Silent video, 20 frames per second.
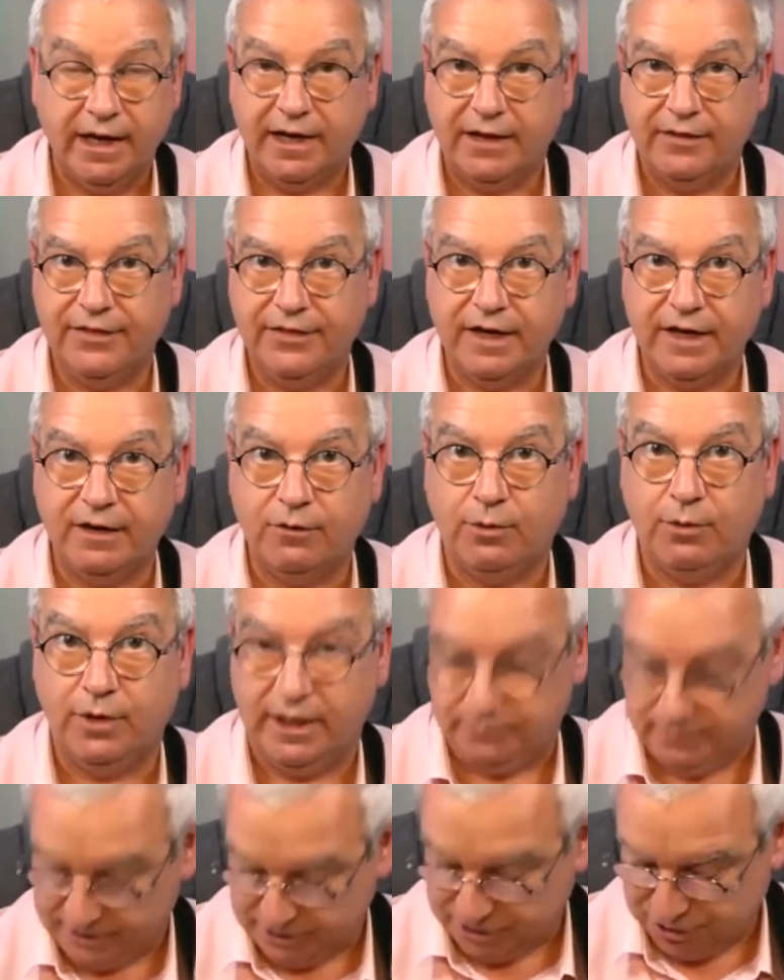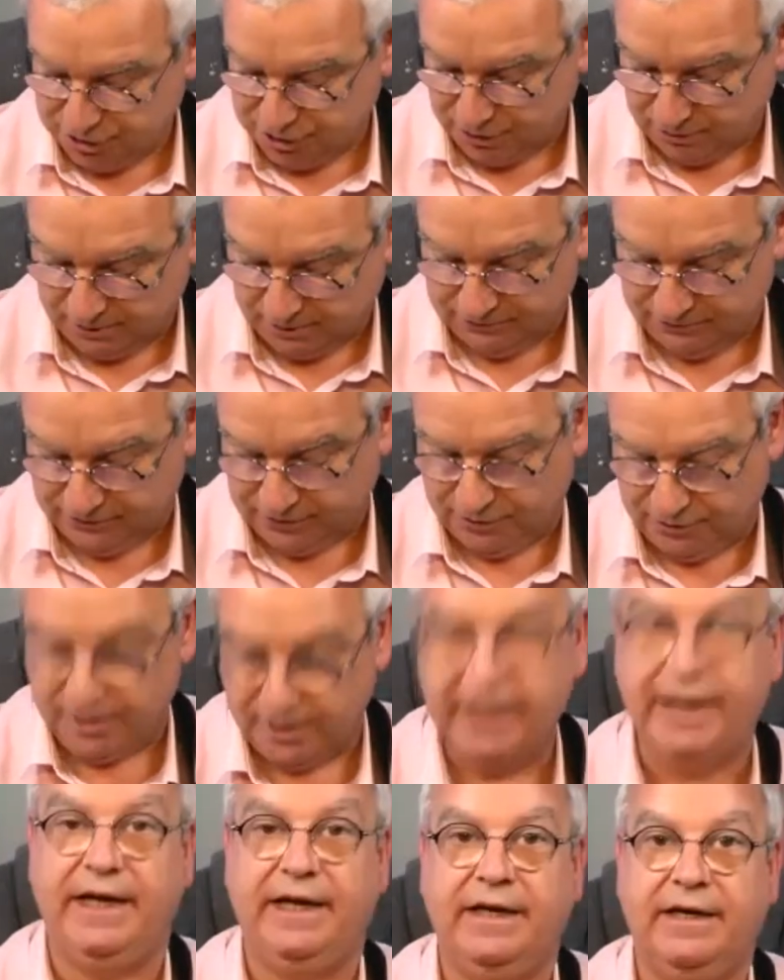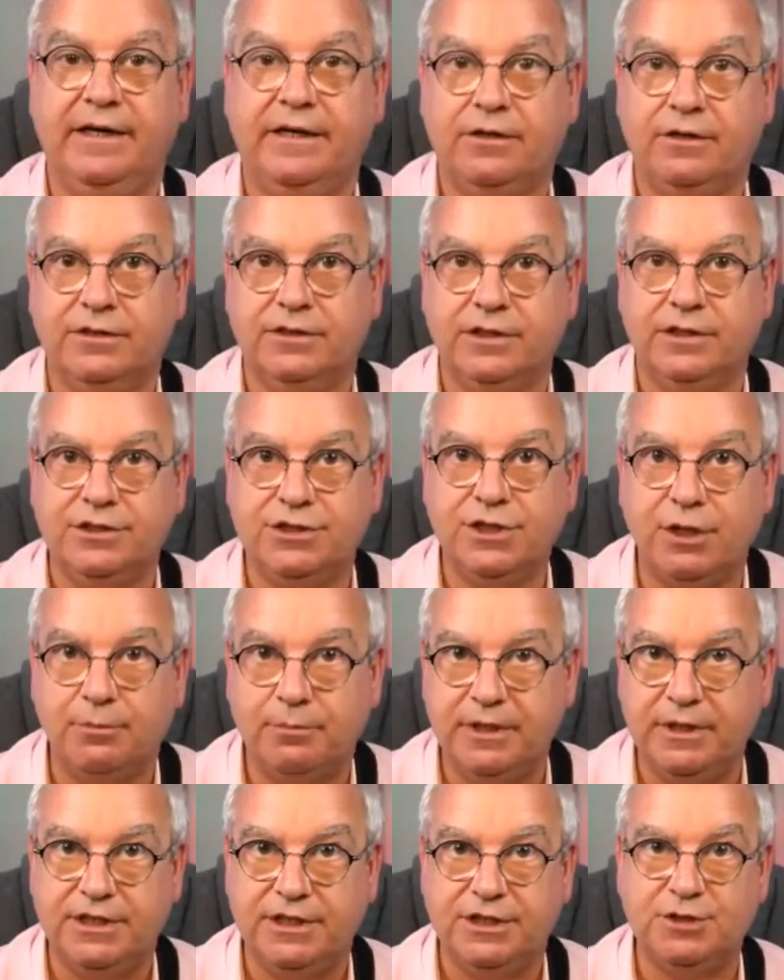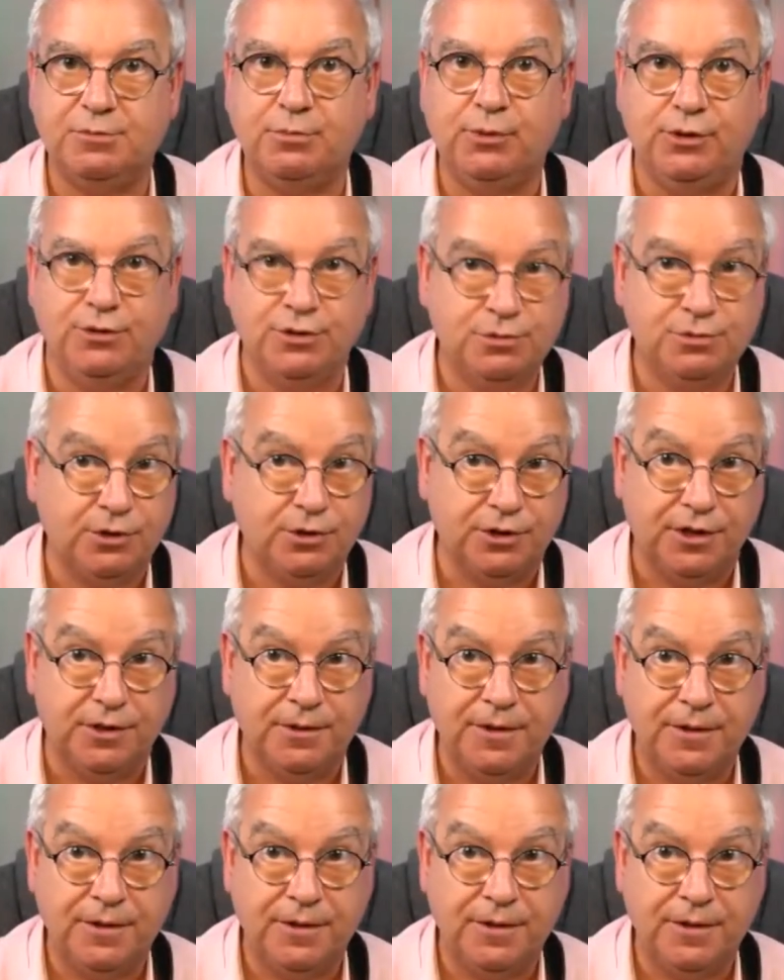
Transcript: and that way we can show off the grain on the top in the spruce wood